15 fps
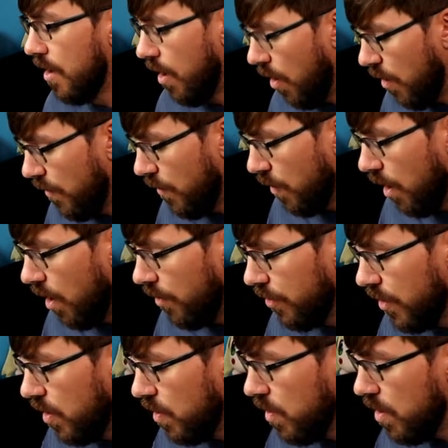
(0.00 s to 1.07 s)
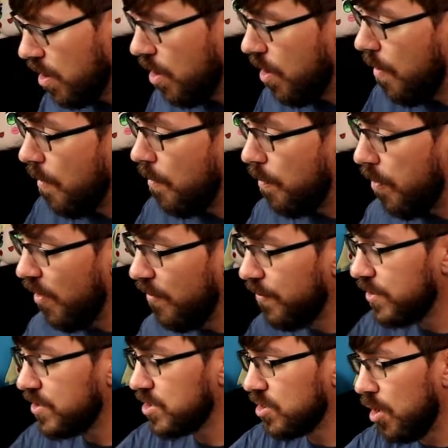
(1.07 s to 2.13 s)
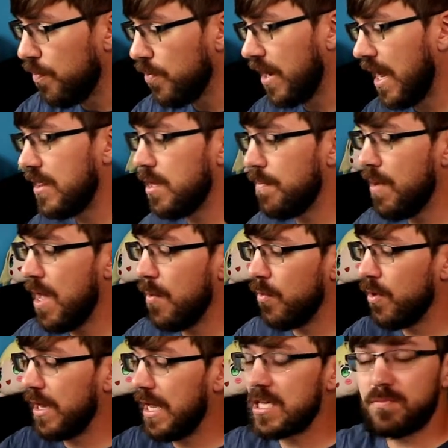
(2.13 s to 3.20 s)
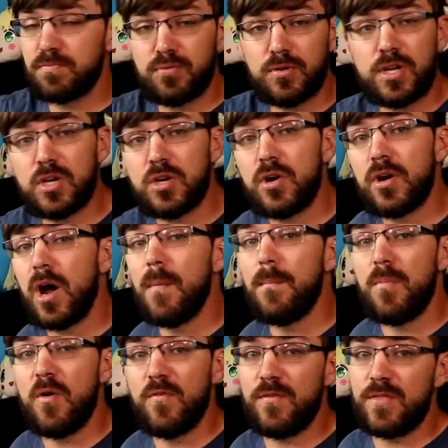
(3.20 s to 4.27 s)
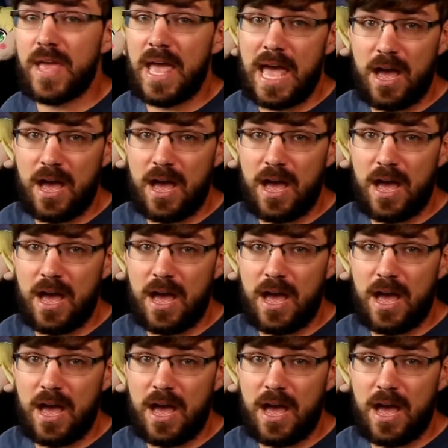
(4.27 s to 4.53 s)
Overall though, both of the sculpt work and the paintwork is pretty good on both of the